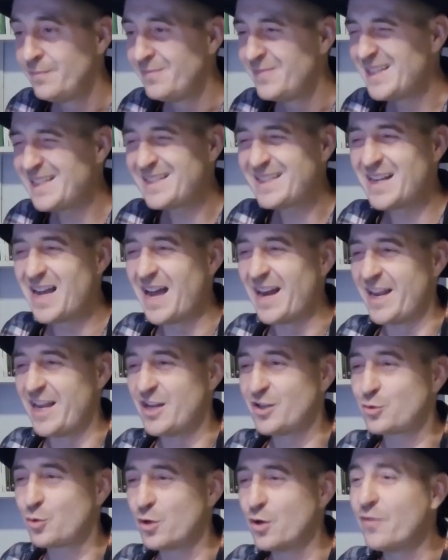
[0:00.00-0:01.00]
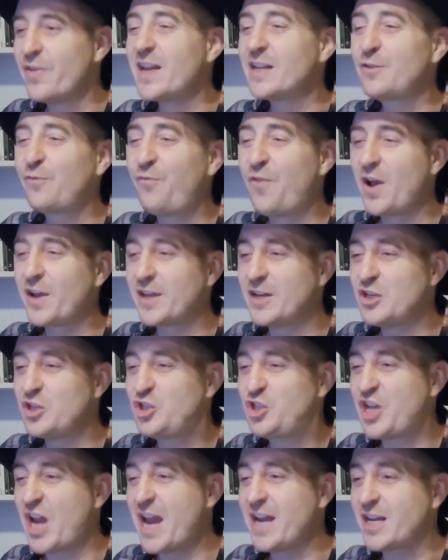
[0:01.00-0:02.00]
That's not Israel, that's fucking
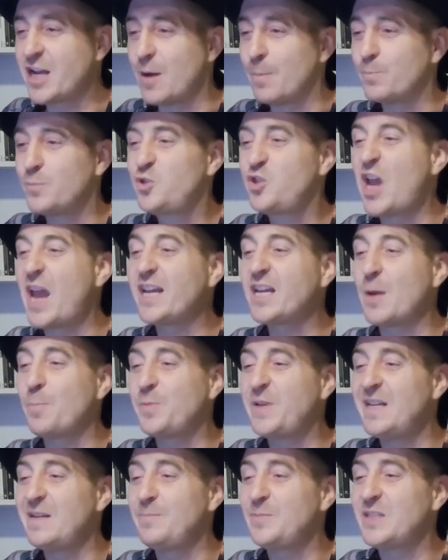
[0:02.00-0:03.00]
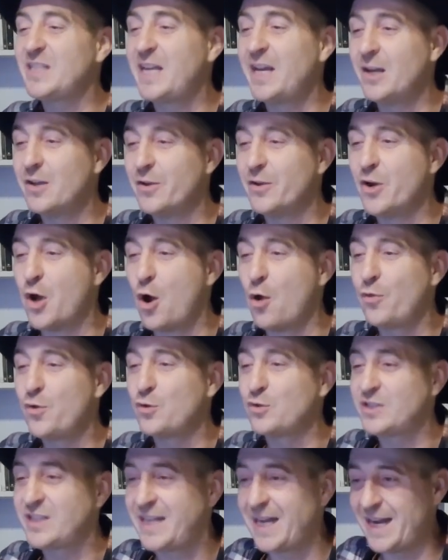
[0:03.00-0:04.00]
Jacob. Jacob keeps killing all
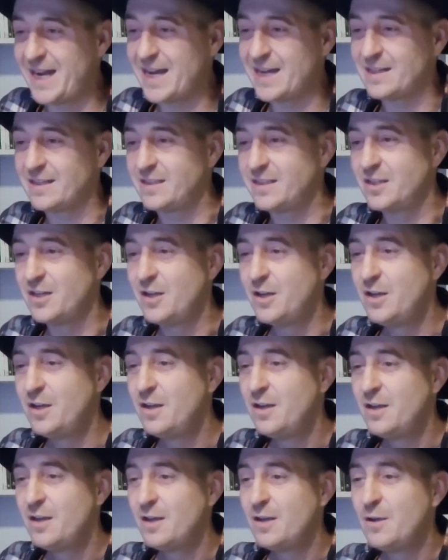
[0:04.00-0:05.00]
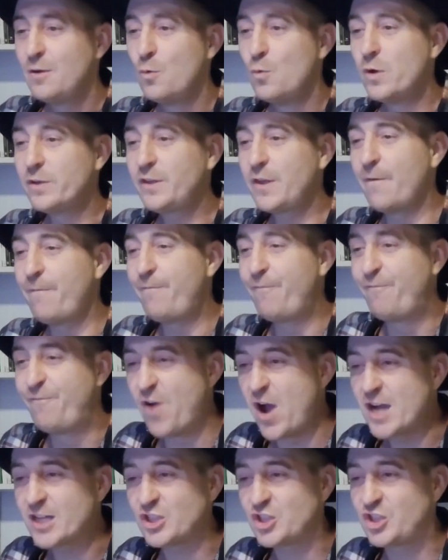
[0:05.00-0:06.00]
those kids. What the
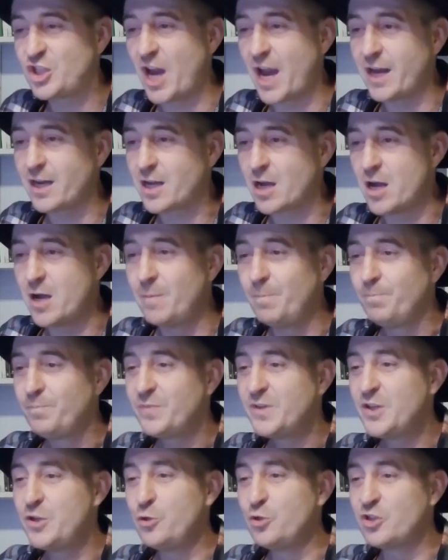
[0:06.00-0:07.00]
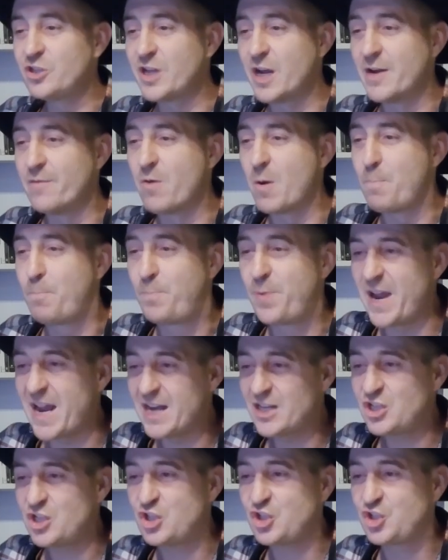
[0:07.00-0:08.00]
fuck, Jacob? You son of a
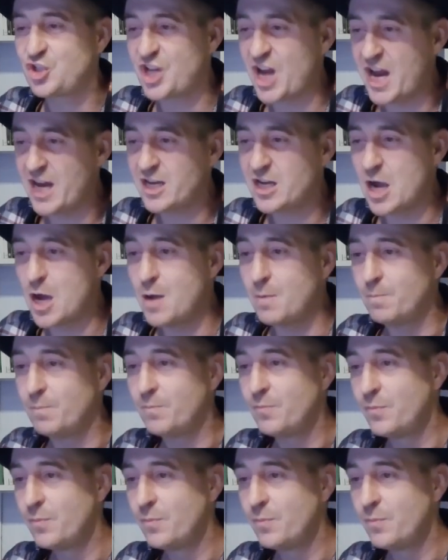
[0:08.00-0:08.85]
bitch, Jacob?